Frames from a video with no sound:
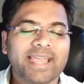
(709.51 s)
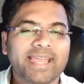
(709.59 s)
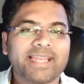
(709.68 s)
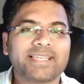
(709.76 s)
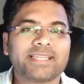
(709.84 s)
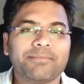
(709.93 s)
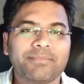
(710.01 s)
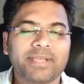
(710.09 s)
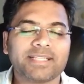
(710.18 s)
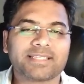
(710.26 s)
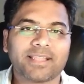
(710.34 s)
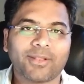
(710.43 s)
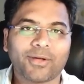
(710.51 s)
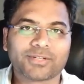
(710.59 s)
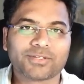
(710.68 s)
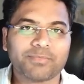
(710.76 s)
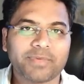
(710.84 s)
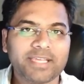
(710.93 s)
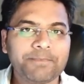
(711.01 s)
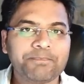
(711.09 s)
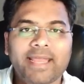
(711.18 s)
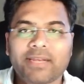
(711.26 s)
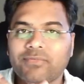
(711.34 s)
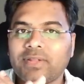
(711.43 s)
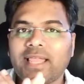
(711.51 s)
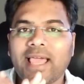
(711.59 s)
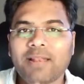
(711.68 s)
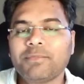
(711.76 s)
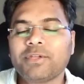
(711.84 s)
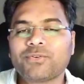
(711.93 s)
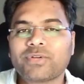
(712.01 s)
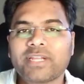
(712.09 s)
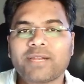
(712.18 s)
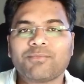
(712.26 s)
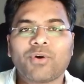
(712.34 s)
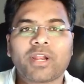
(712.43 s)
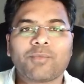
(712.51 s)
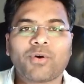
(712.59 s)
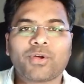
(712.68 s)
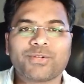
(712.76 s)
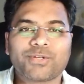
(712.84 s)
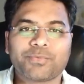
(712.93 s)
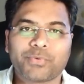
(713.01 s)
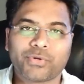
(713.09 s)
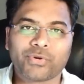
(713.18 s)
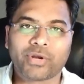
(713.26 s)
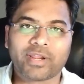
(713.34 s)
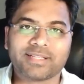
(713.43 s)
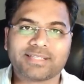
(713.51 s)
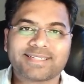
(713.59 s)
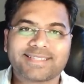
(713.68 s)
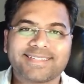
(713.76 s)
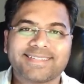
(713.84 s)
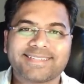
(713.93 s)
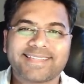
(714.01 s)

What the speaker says: It means a lot to me and it will help me to create more and more YouTube tutorials.